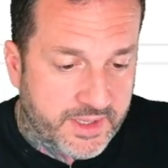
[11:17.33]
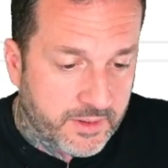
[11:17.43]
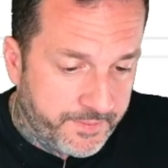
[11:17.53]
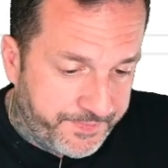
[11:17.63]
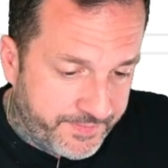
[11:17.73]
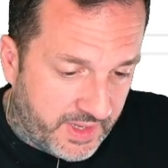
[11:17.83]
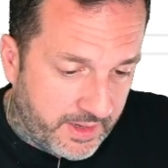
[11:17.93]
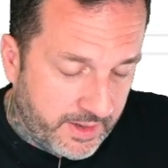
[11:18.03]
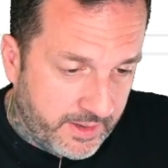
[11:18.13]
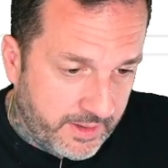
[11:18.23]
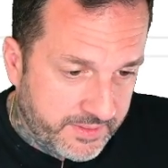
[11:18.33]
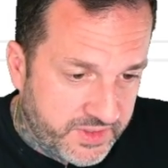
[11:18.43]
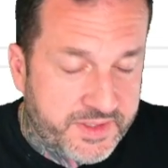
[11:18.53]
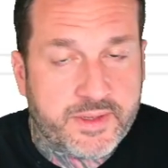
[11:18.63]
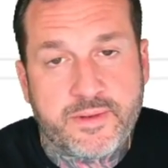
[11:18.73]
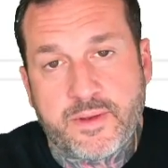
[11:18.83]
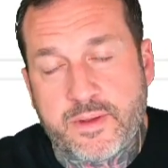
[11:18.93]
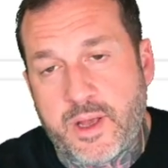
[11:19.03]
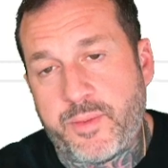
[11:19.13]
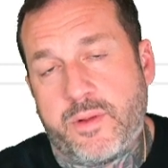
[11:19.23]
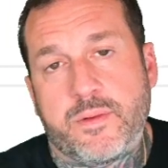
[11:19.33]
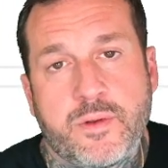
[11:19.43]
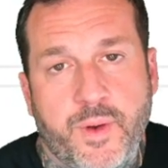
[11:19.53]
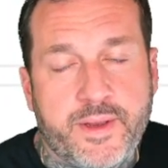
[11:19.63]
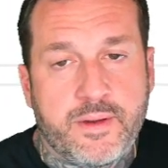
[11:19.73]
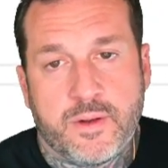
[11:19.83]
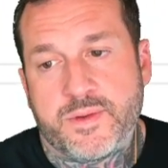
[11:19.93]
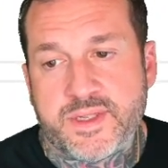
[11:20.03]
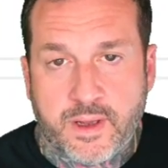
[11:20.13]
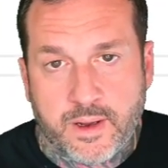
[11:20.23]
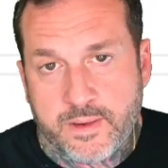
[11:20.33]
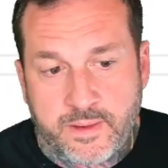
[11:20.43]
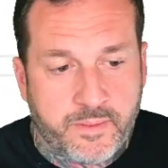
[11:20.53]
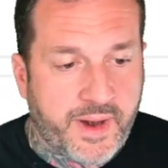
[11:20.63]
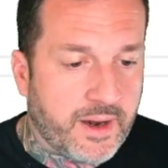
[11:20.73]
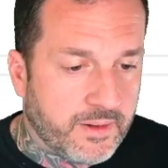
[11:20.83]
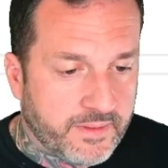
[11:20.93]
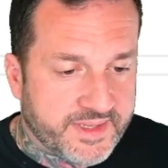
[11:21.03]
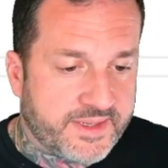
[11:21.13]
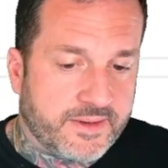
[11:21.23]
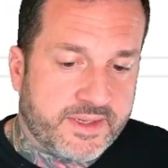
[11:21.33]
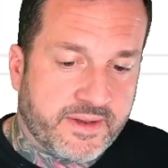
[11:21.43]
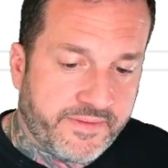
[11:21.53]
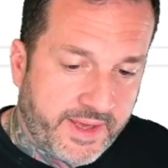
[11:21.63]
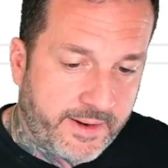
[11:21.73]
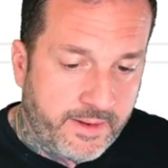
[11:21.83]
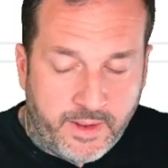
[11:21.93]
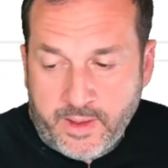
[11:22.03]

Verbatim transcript: So uh, just a couple quick notes on parallel insert stuff there.